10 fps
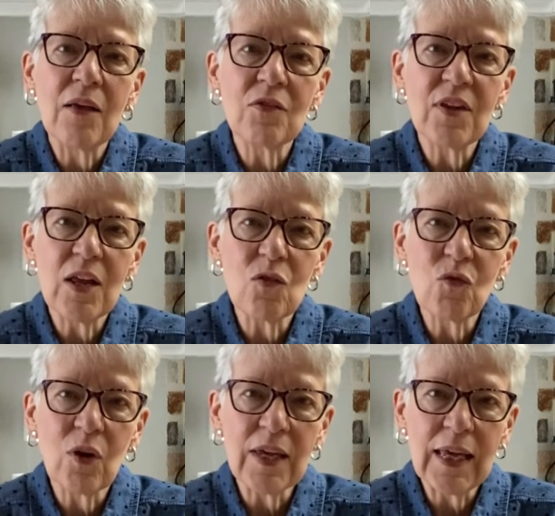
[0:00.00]
stage
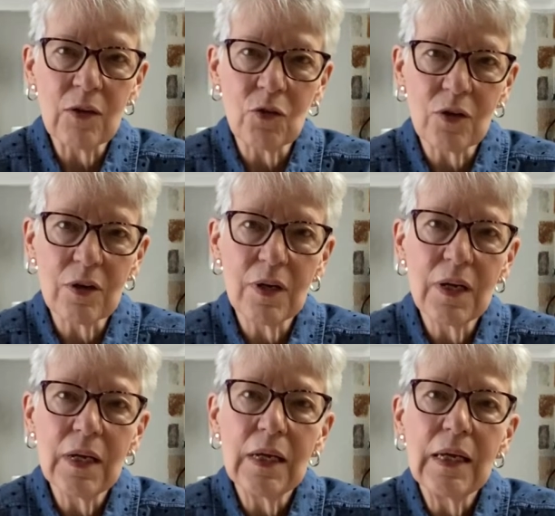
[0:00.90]
4 cancer.
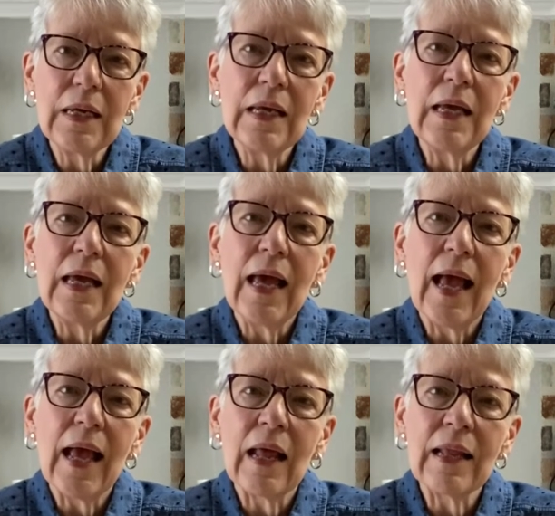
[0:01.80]

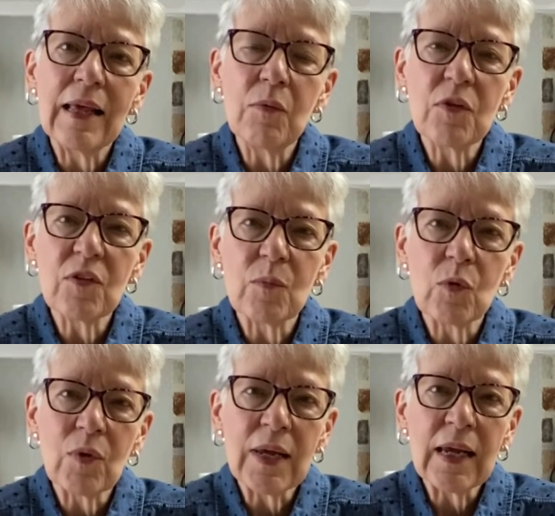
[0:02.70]
And he was a
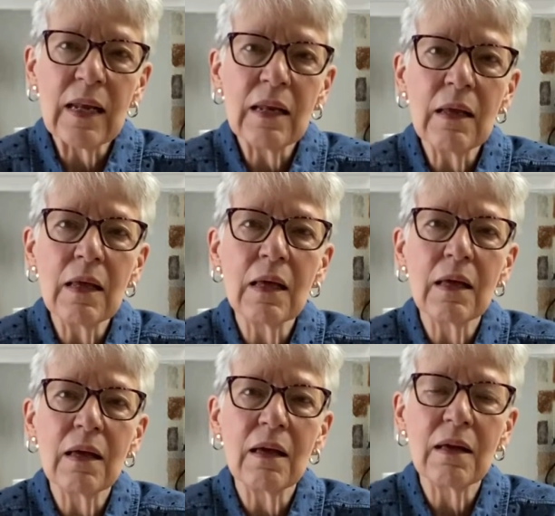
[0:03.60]
Marine
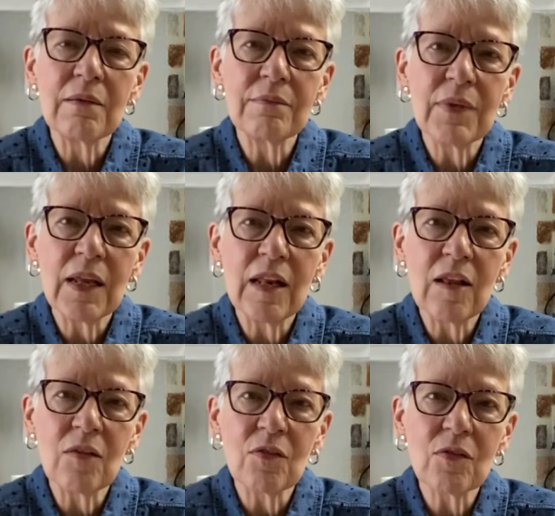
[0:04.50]
in
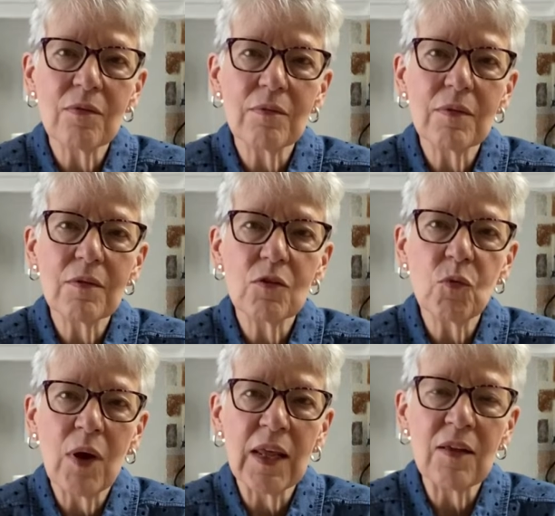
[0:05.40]
his
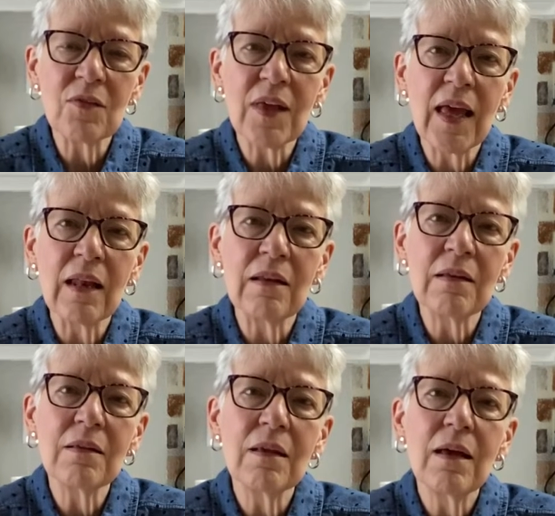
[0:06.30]
20s and
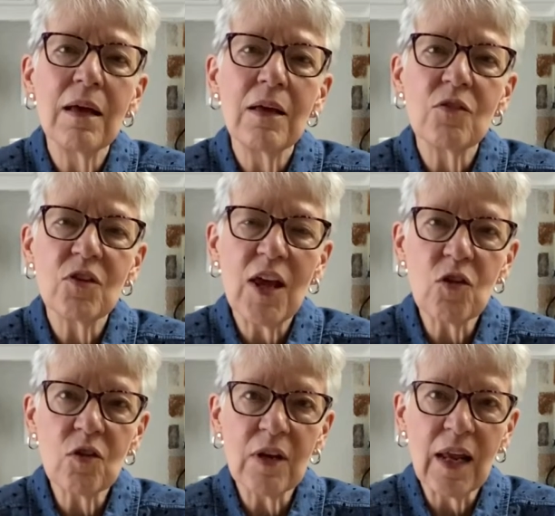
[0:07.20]

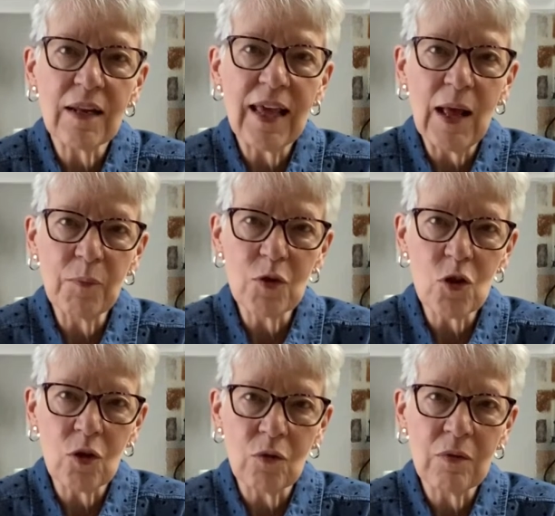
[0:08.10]
stationed at Camp
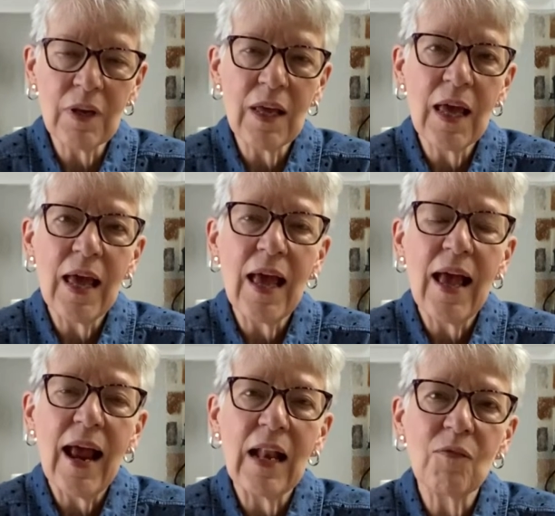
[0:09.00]
Lejeune.
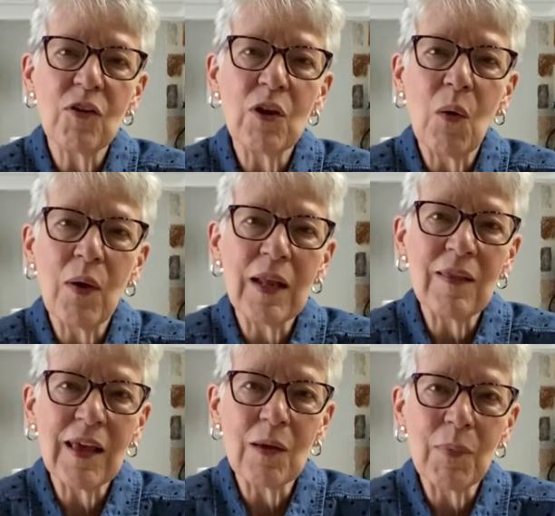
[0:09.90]
And if you know
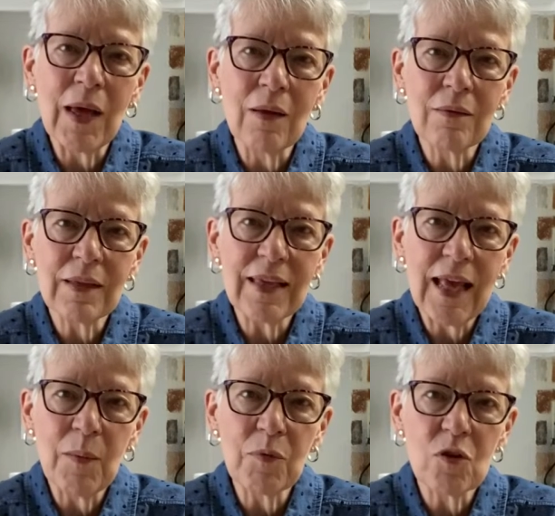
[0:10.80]
anything about the
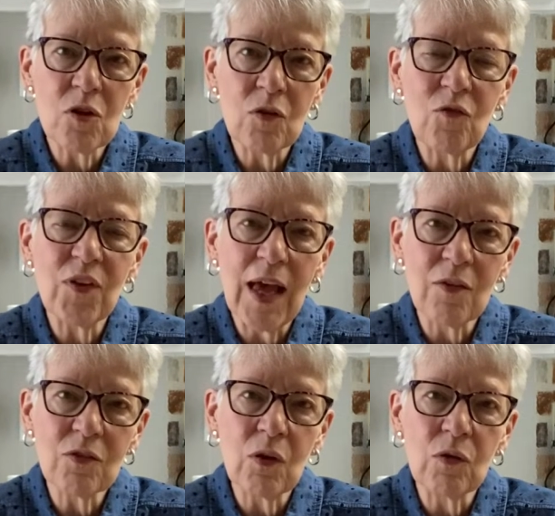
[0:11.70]
Camp Lejeune
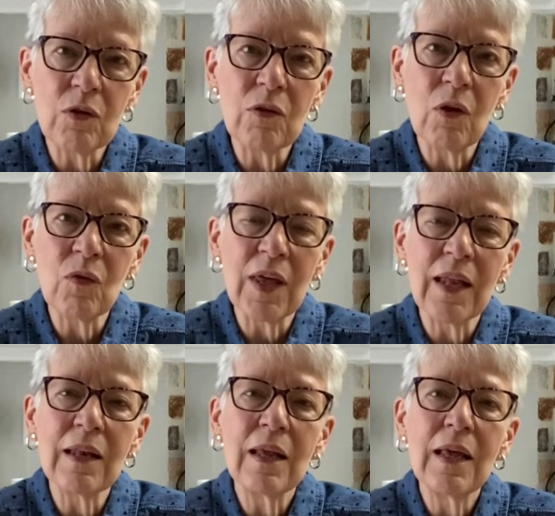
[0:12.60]
fiasco, you know
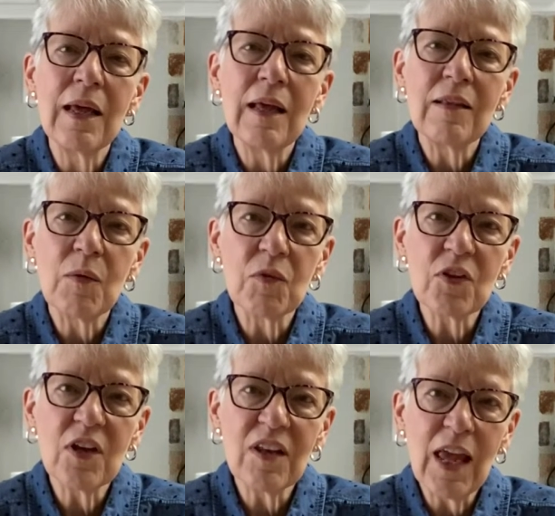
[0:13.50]
that there was
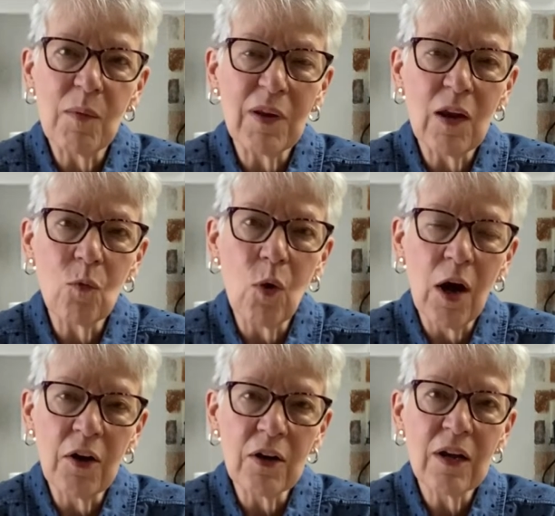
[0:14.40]
contaminated
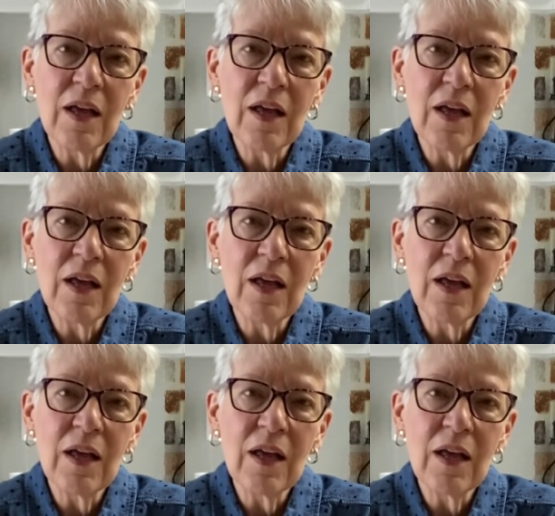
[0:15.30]
water